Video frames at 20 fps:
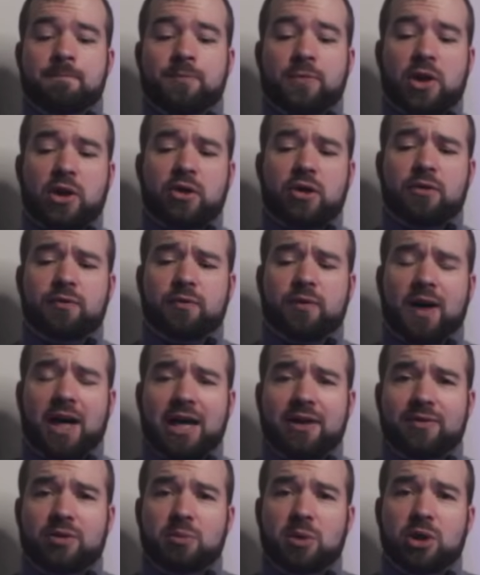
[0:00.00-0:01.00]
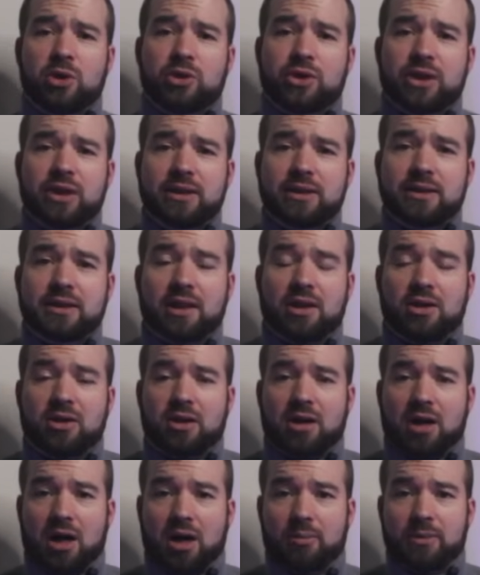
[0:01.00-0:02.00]
There are 5 emotions that are
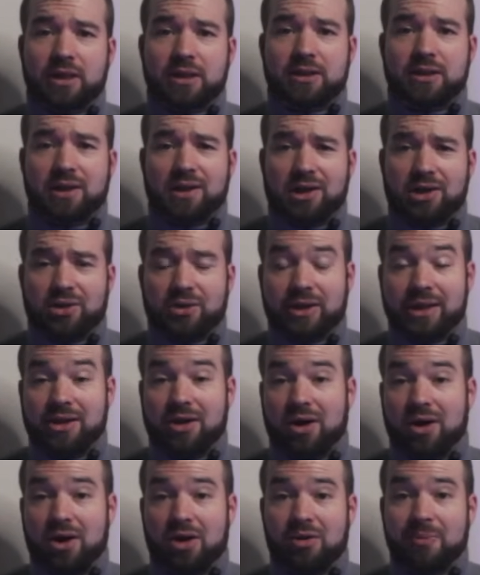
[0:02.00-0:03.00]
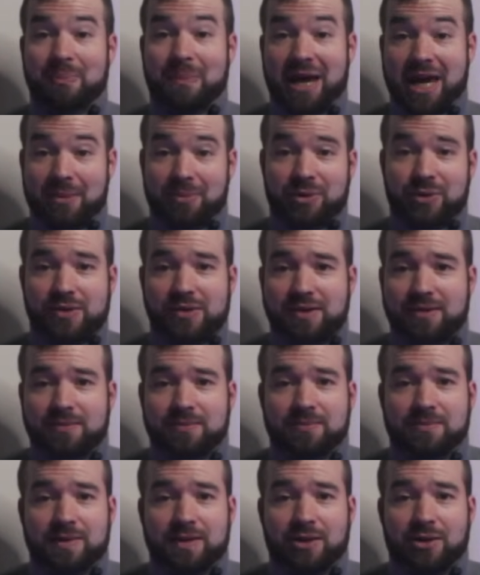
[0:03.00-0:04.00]
common to nearly all mammals,
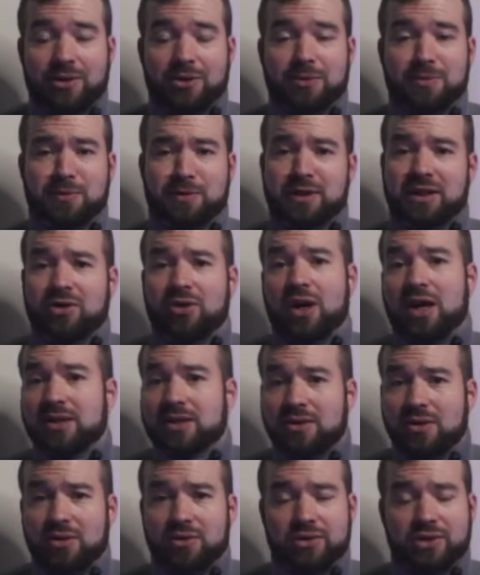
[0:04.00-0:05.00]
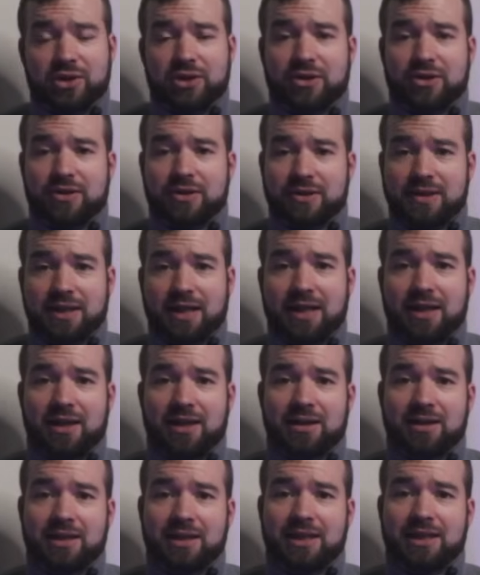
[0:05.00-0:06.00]
so across cultures,
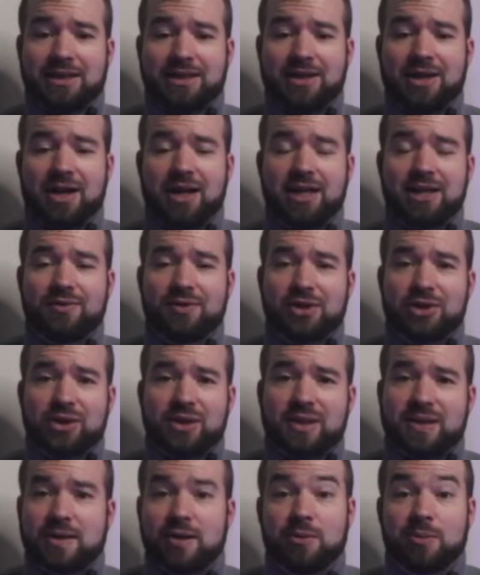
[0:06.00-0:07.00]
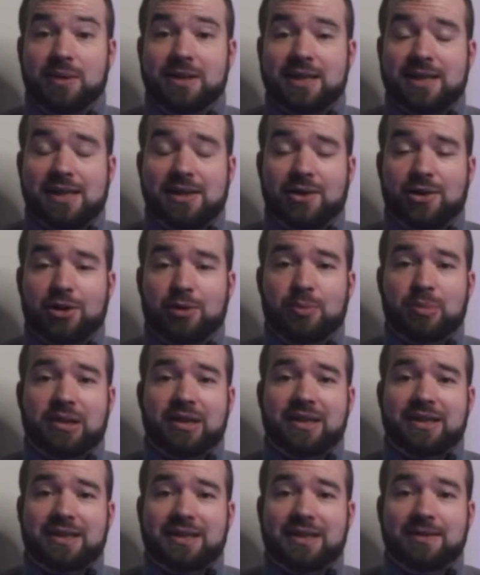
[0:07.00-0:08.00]
and it's not even just humans either,
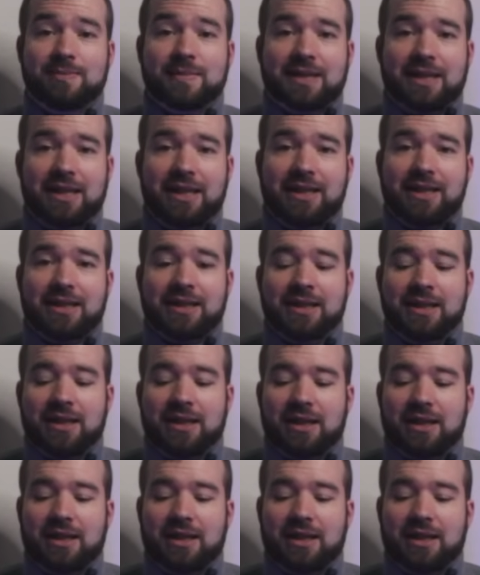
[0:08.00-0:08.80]
but it seems like